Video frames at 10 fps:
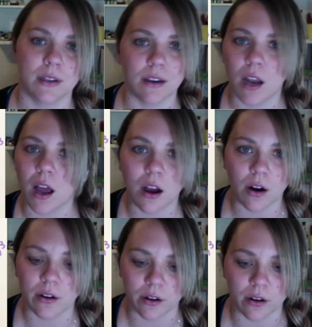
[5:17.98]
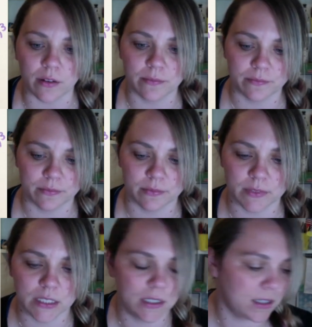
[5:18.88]
Not hard at all.
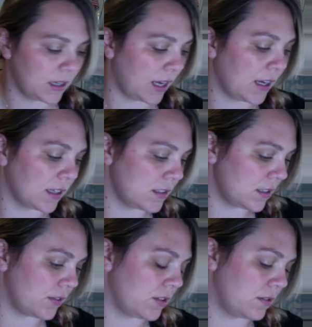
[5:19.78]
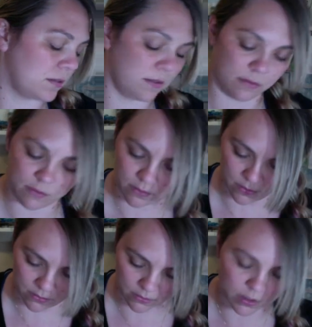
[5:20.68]
And if you
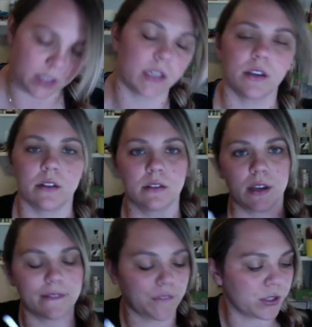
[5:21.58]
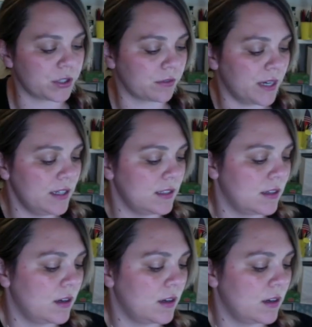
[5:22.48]
look at your conversion rate,